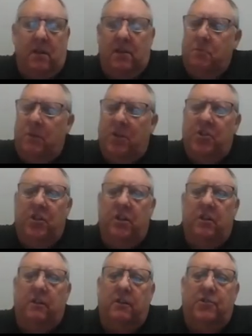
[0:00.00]
especially
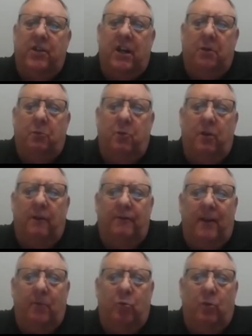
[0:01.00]
in the January,
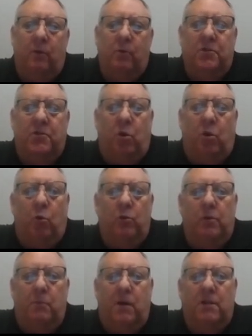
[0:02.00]
February, where it's
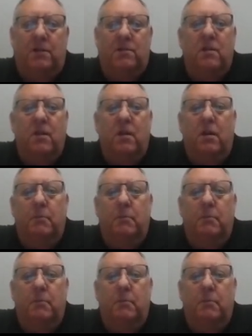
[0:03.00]
colder months,